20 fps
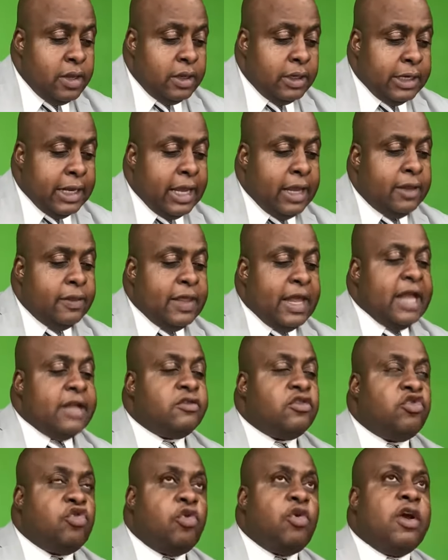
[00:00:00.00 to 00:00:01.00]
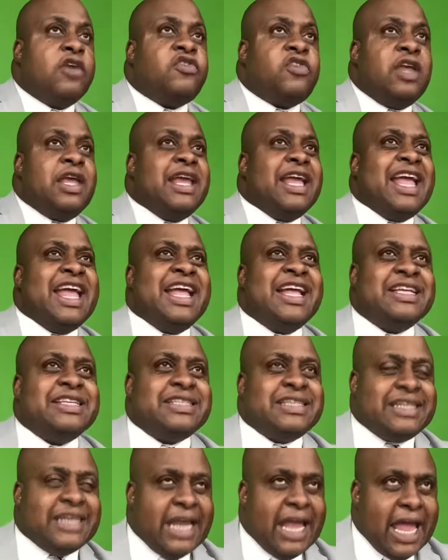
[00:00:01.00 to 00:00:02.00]
Now, that's crushing as
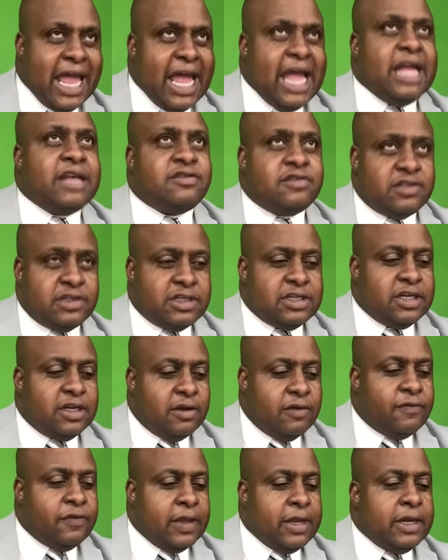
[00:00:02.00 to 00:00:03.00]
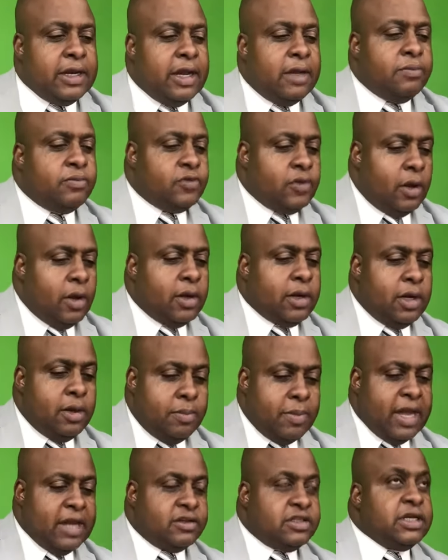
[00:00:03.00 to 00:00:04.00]
an adjective, and I'm talking
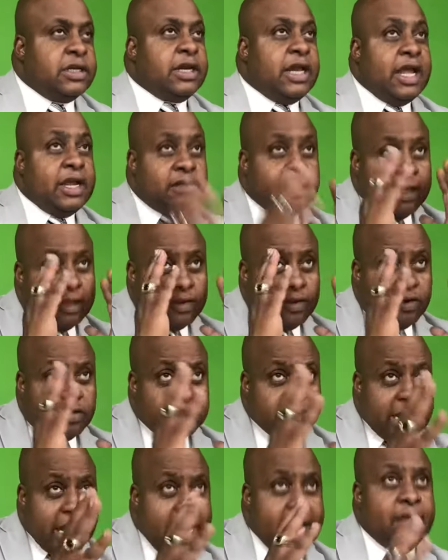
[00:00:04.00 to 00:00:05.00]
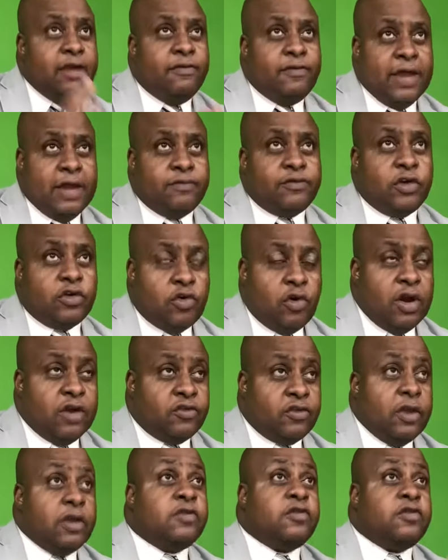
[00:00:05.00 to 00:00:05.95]
about tonight that there's life after crushing.